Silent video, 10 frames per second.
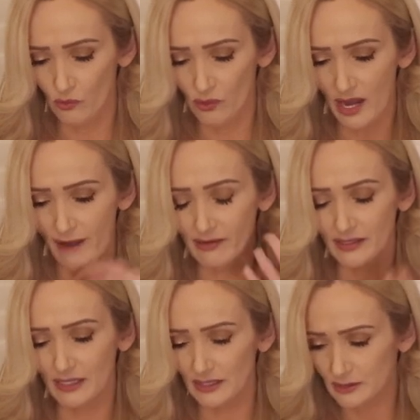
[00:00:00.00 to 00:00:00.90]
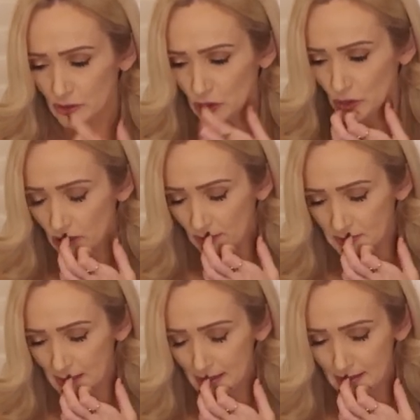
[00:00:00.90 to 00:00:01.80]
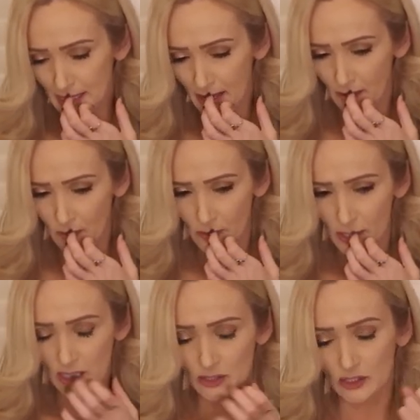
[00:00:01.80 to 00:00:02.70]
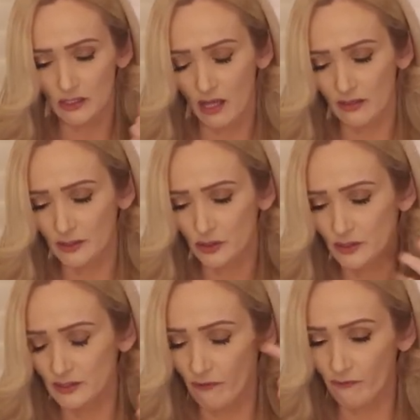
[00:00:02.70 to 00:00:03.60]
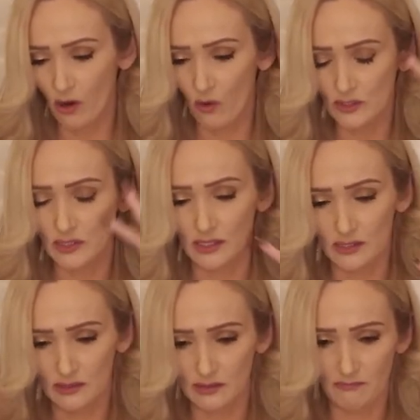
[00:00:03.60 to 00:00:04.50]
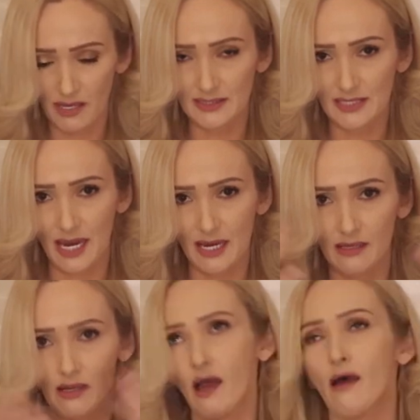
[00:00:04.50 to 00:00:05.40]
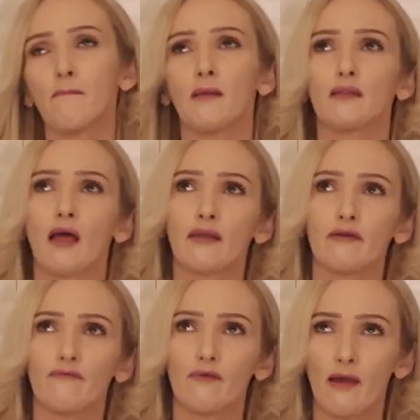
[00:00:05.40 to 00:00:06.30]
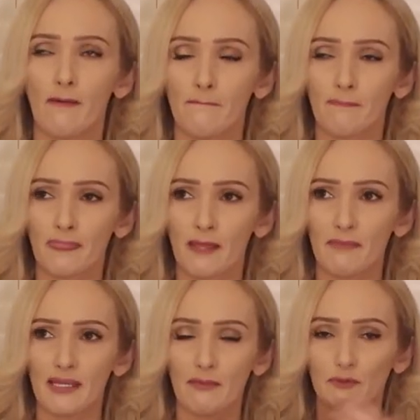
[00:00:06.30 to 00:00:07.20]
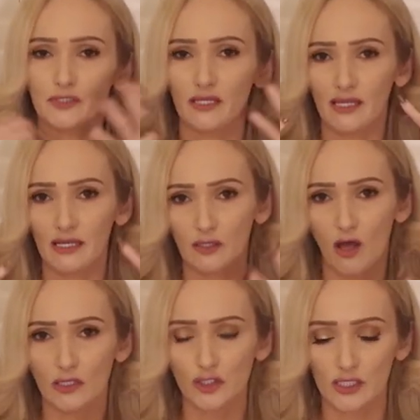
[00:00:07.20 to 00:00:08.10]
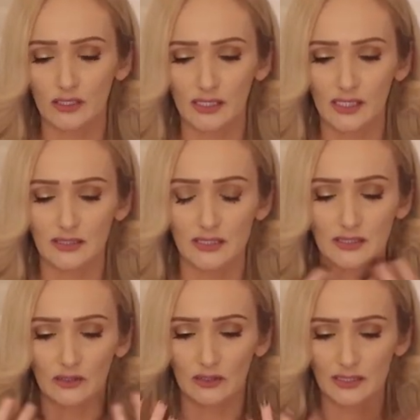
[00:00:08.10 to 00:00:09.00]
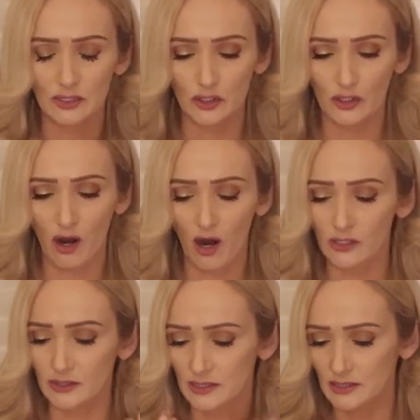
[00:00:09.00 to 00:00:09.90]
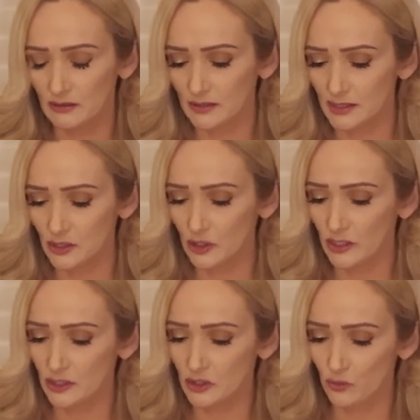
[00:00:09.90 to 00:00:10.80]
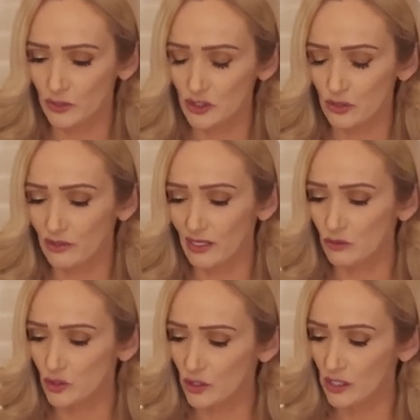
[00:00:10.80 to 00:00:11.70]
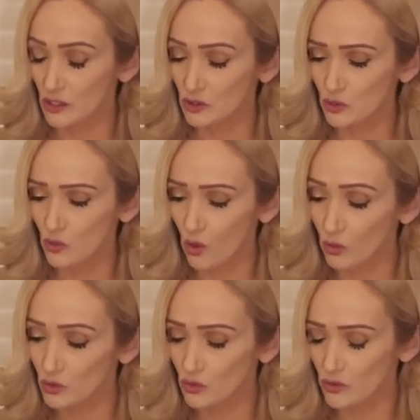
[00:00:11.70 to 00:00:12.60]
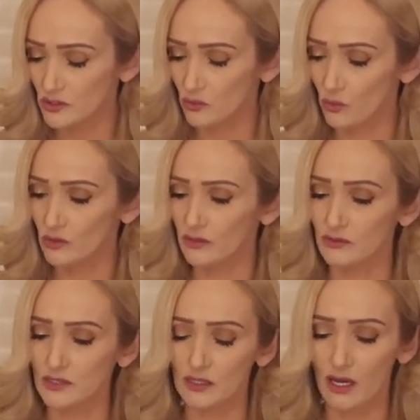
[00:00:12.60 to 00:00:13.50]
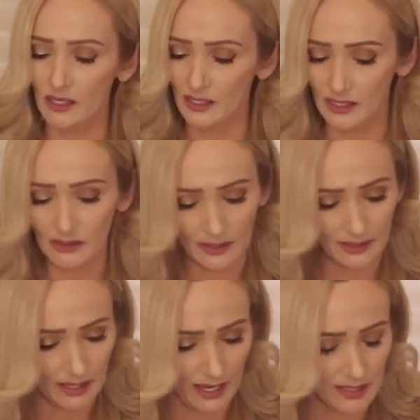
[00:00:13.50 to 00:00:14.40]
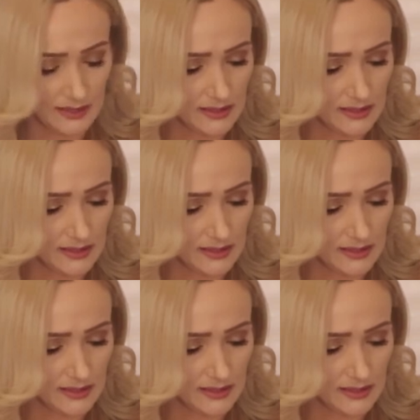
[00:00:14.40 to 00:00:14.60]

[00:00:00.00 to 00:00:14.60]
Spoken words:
when everything gets turned upside down, to not let yourself go, and to maintain a lot of being able to think logically, to still listen to your heart, to still listen to your intuition without turning too cold towards the world. There's a lot of healing that had to